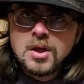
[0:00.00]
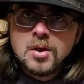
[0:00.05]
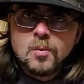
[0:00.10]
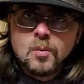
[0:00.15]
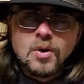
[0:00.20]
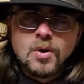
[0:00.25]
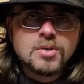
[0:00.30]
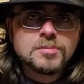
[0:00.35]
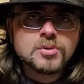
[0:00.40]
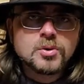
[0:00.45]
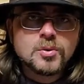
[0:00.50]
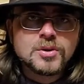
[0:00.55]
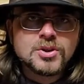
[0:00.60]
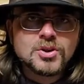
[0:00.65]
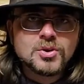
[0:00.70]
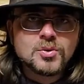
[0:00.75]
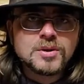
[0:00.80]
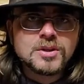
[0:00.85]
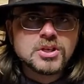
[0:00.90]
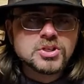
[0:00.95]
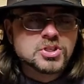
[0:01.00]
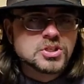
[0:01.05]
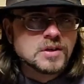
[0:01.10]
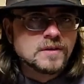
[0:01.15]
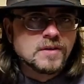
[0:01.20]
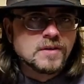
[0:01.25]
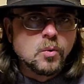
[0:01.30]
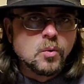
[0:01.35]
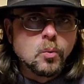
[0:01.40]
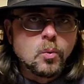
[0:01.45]
Welcome to a new edition
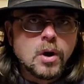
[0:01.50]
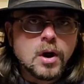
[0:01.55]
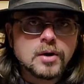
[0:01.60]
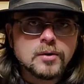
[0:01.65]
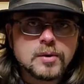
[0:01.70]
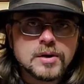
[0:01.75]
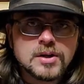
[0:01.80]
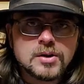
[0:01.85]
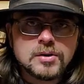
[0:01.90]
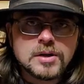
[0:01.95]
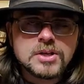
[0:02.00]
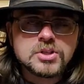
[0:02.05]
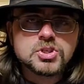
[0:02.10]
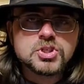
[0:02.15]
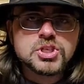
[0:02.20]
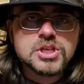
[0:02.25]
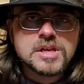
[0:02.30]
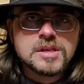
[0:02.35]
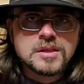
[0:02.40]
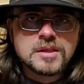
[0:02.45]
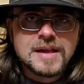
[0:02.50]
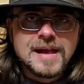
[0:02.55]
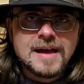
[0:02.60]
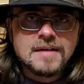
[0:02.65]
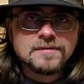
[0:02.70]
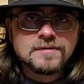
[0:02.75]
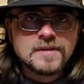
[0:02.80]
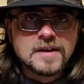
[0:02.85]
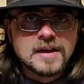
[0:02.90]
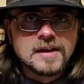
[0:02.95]
of the Wandering Ukie Cheese
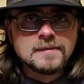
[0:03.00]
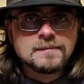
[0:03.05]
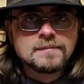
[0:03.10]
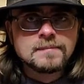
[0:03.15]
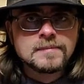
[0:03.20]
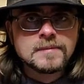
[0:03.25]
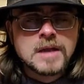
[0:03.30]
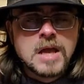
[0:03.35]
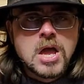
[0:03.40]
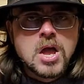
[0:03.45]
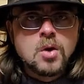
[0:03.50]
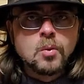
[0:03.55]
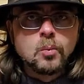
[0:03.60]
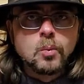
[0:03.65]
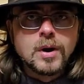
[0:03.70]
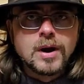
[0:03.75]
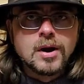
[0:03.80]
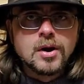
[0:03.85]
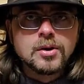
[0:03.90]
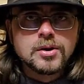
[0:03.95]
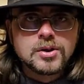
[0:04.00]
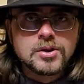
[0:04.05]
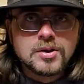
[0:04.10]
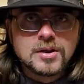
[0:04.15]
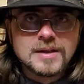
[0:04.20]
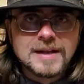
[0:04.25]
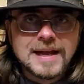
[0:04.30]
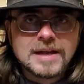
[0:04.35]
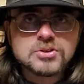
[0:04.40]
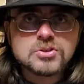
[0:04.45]
Cafe, where you
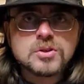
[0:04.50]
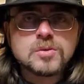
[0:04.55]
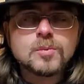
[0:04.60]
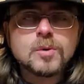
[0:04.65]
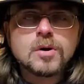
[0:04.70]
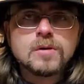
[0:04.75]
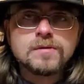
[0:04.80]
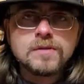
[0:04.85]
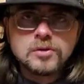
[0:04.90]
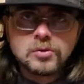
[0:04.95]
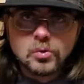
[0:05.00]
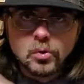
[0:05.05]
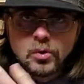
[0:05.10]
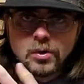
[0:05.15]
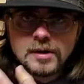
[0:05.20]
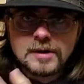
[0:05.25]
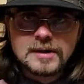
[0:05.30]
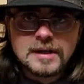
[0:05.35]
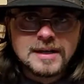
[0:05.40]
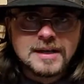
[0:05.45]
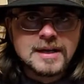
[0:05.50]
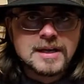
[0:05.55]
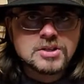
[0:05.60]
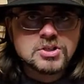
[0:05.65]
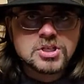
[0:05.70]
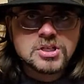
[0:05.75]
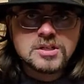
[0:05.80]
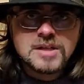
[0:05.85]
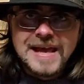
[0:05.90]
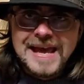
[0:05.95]
can actually wear a fedora in the
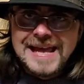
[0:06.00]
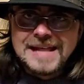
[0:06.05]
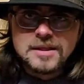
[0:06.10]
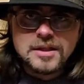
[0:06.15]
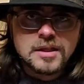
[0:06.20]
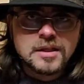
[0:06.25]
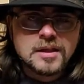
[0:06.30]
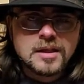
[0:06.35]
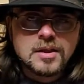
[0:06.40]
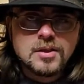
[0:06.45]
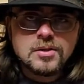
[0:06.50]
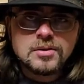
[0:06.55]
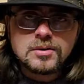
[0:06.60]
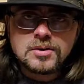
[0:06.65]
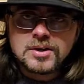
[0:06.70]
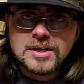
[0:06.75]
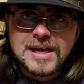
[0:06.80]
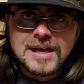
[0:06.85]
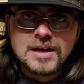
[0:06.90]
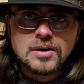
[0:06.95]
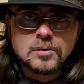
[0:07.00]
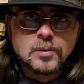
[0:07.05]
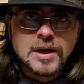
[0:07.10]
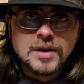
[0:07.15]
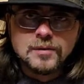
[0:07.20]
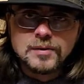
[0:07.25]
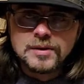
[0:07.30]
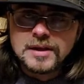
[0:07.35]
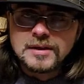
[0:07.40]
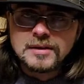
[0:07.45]
kitchen and still get away
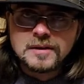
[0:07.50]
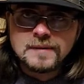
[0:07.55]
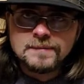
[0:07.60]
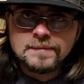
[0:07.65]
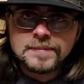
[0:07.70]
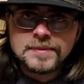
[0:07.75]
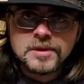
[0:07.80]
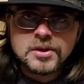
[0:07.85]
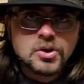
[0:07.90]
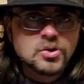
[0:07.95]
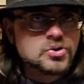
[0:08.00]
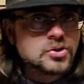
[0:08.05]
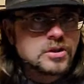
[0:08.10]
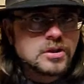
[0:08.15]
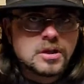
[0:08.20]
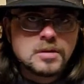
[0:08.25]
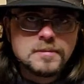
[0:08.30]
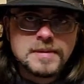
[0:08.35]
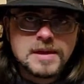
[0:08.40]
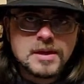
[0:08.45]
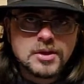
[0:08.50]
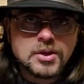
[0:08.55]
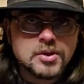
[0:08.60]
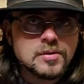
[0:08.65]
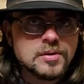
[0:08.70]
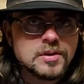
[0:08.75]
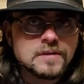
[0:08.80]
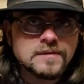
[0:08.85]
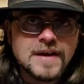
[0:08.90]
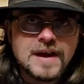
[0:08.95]
with it. You're just going to be
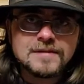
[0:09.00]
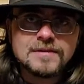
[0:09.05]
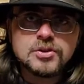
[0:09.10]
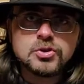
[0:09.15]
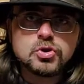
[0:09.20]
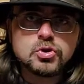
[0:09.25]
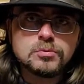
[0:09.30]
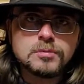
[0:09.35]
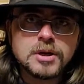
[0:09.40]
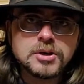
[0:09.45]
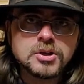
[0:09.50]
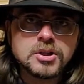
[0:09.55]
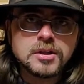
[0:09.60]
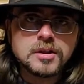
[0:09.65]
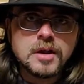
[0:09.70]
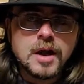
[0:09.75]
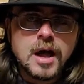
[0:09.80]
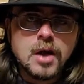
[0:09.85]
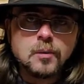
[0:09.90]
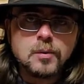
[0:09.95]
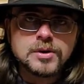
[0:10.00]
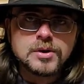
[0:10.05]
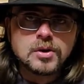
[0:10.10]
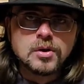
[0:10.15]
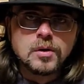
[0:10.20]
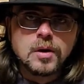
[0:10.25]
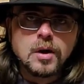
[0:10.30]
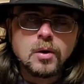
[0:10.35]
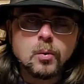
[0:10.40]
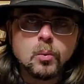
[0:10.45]
accused of having too much style when
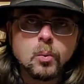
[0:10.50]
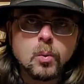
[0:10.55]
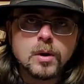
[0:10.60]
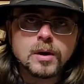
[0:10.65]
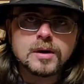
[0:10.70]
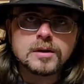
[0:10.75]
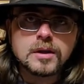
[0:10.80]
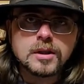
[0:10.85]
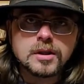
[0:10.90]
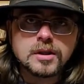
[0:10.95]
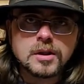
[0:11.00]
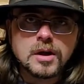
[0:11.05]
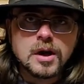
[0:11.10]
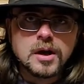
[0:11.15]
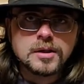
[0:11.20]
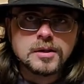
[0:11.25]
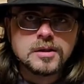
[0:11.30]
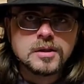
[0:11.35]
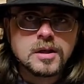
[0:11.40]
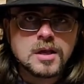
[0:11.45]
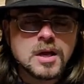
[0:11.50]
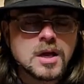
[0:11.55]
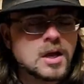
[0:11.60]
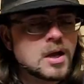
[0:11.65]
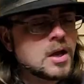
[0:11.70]
you're working the sauce.